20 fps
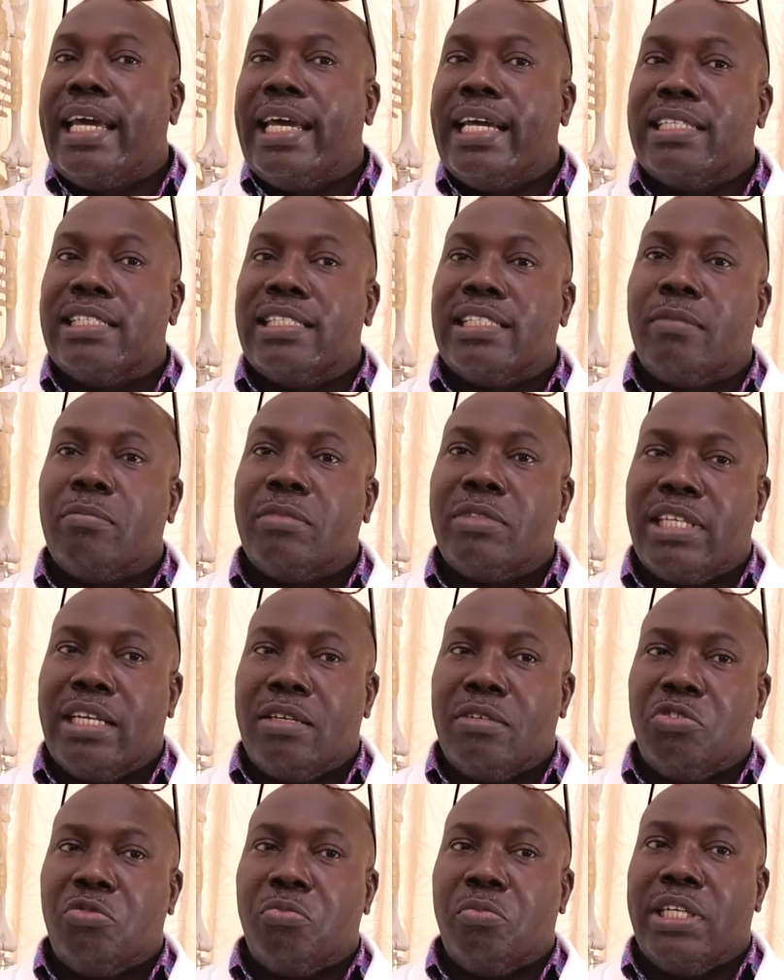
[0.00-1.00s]
And
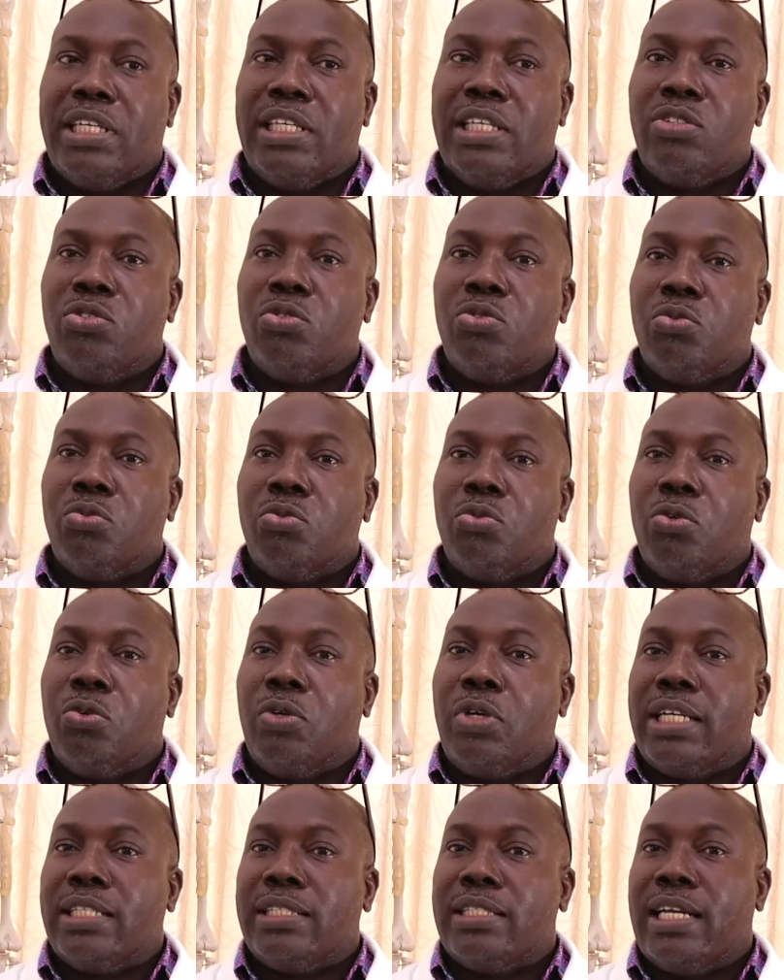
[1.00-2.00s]
sometimes we need to
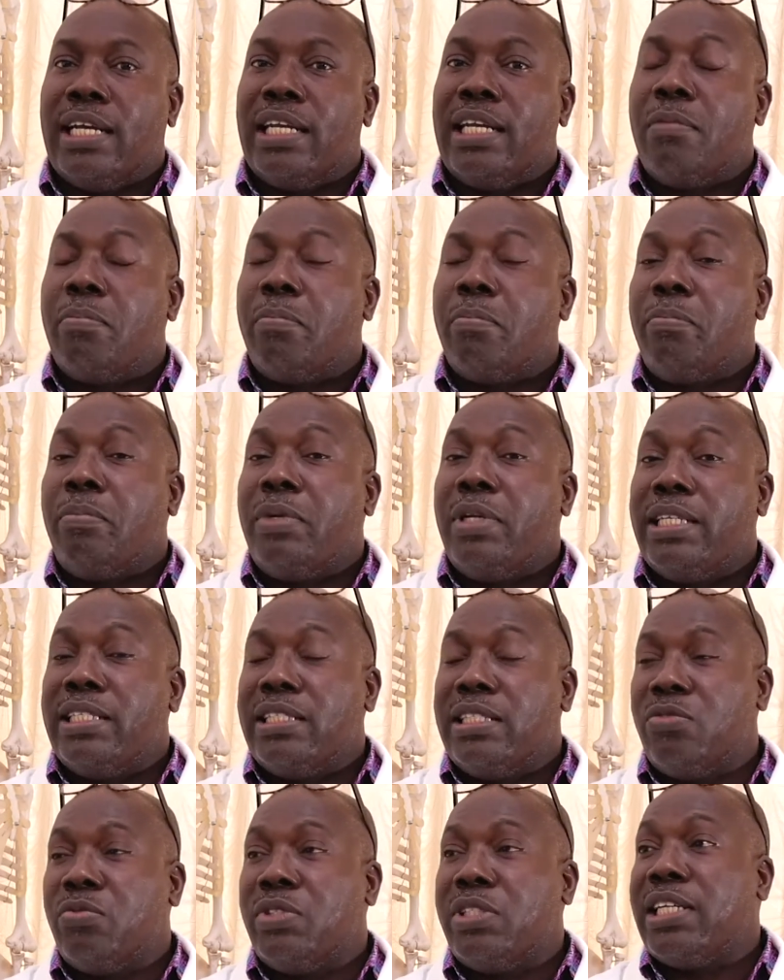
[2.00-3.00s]
look at other
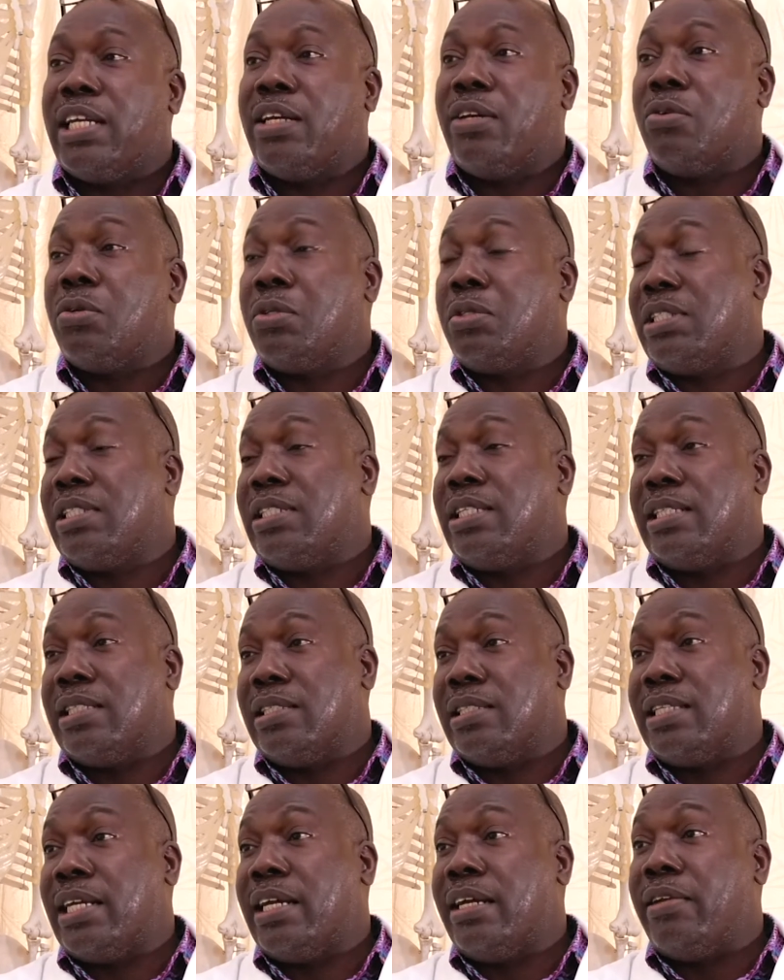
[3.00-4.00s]
places which are not
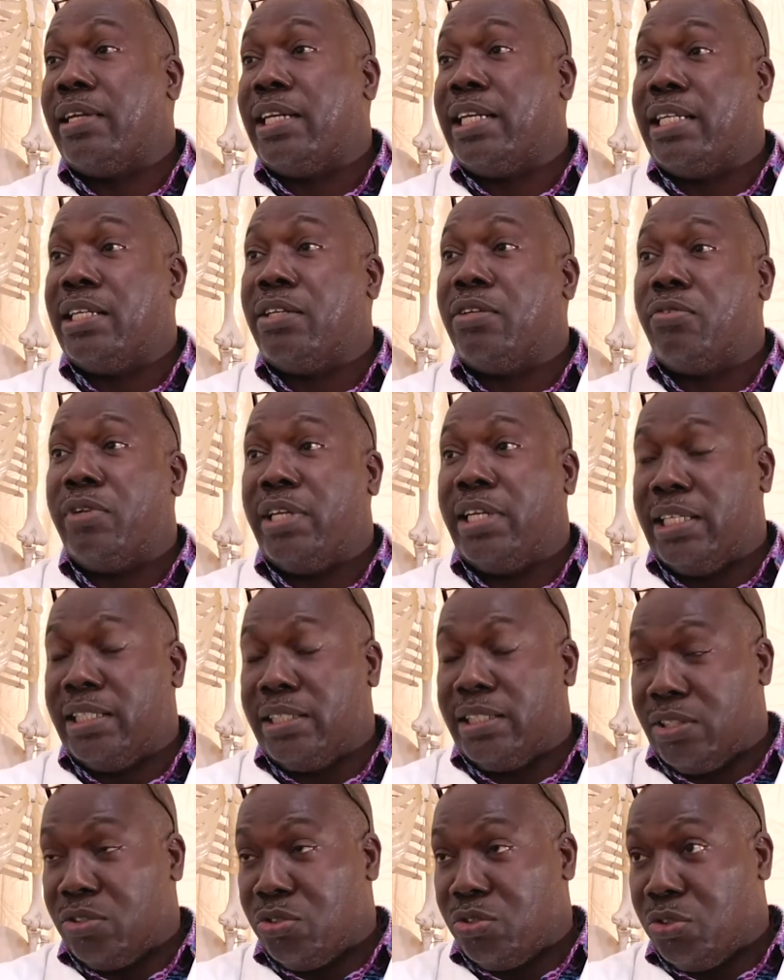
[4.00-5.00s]
necessarily
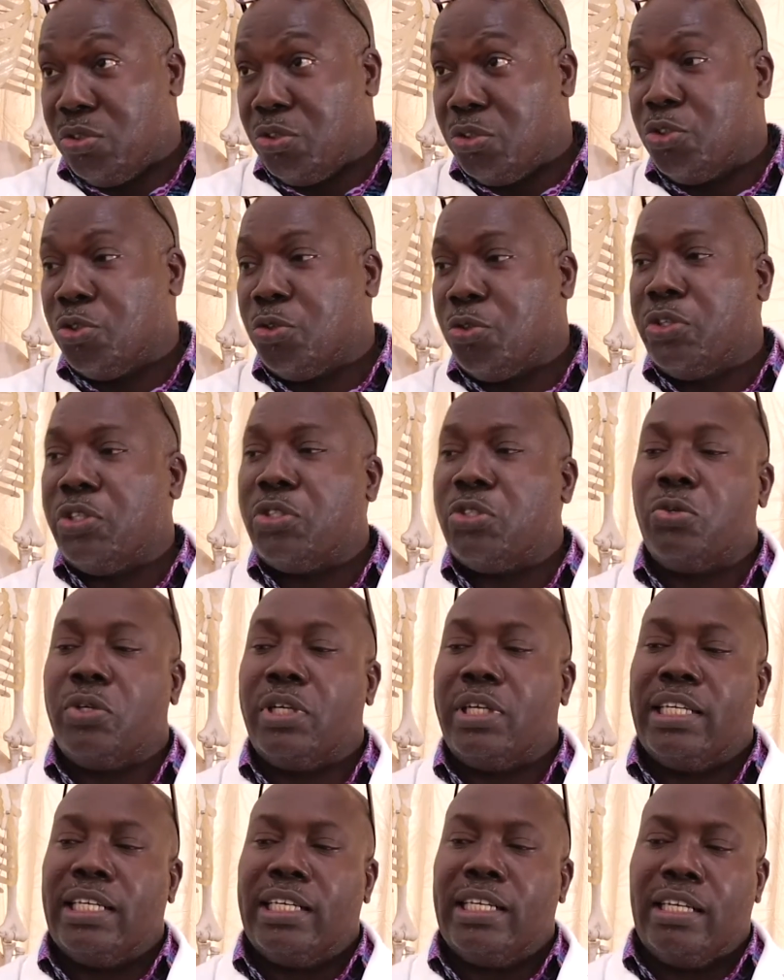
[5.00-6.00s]
related to your joint.
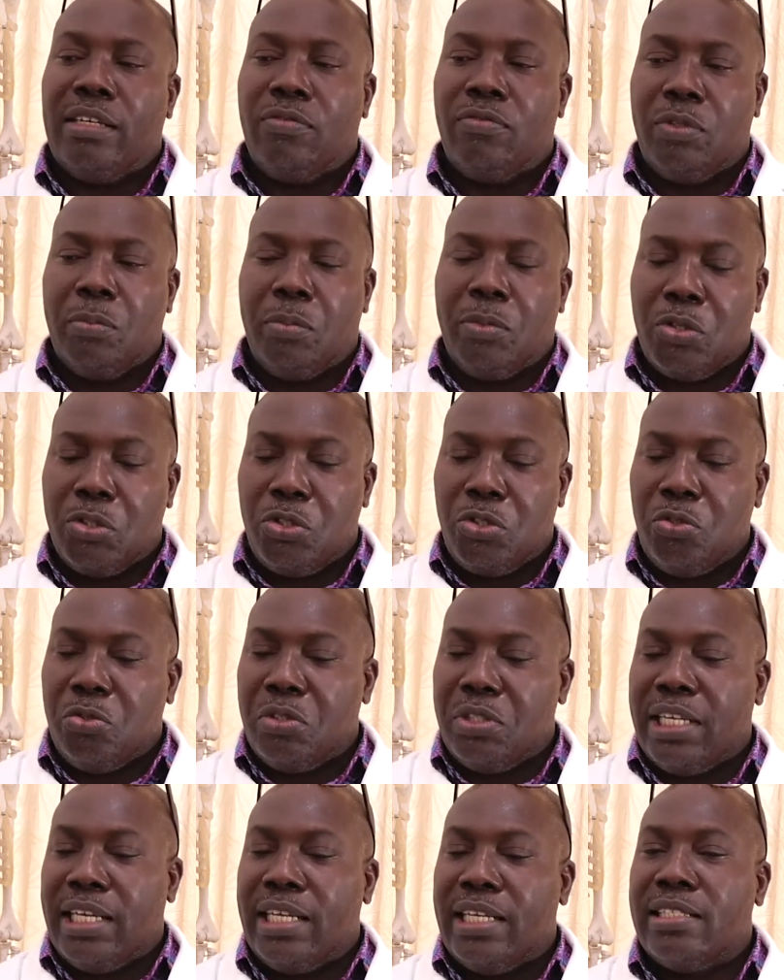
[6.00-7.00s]
So if you, because you
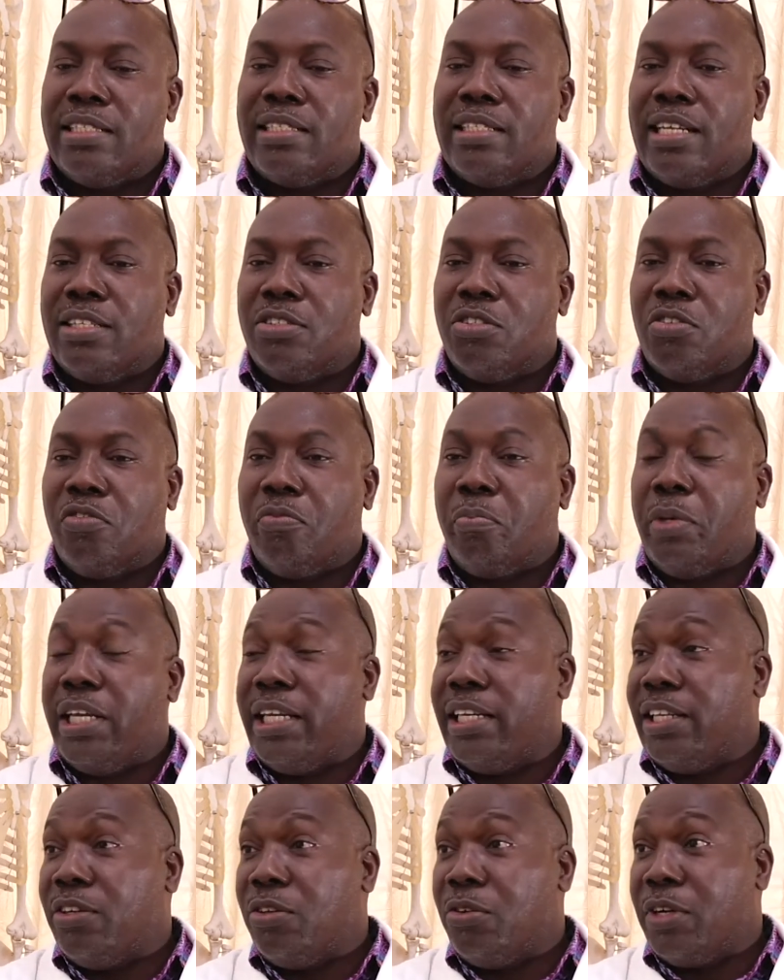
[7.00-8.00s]
use the instance of
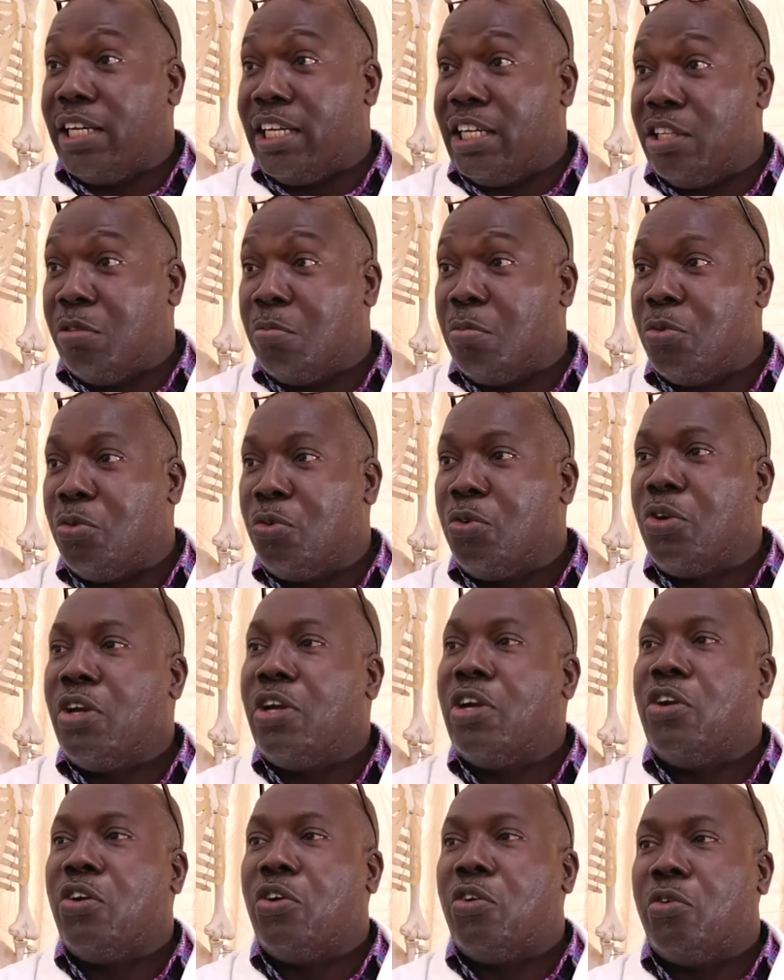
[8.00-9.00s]
pain in your elbow,
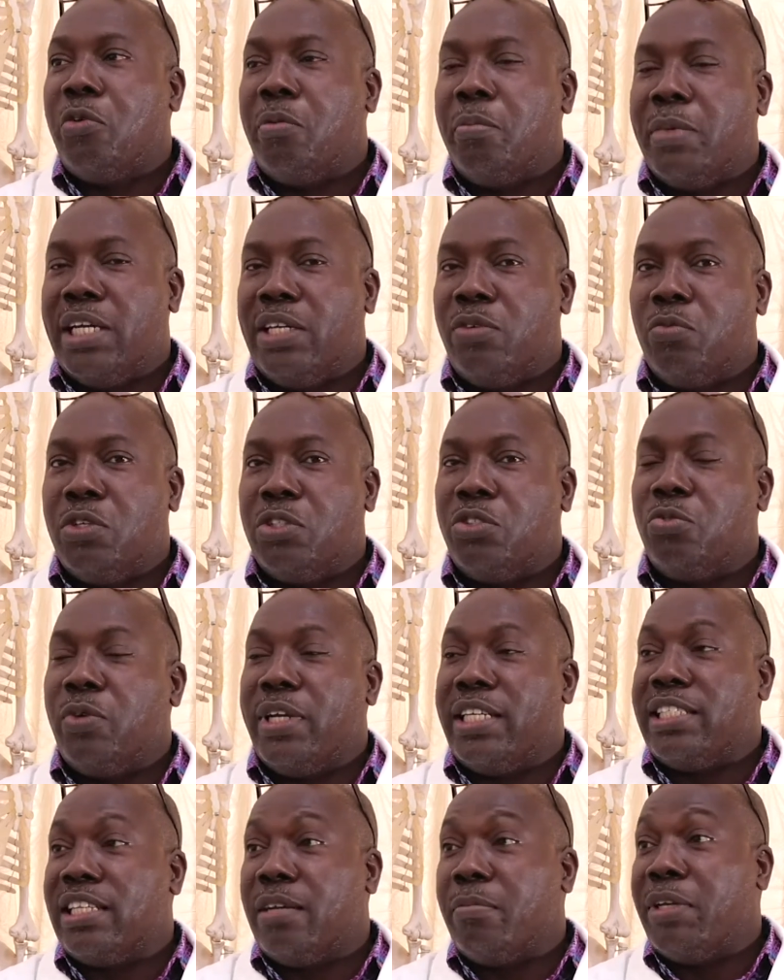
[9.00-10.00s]
you might want to
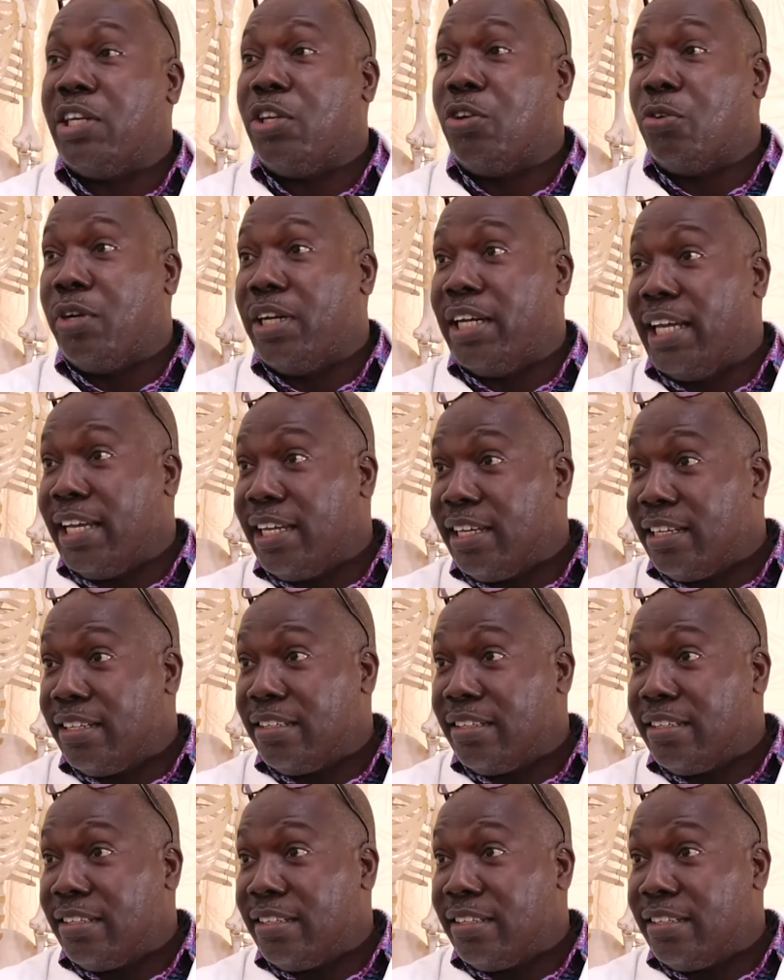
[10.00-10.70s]
examine your neck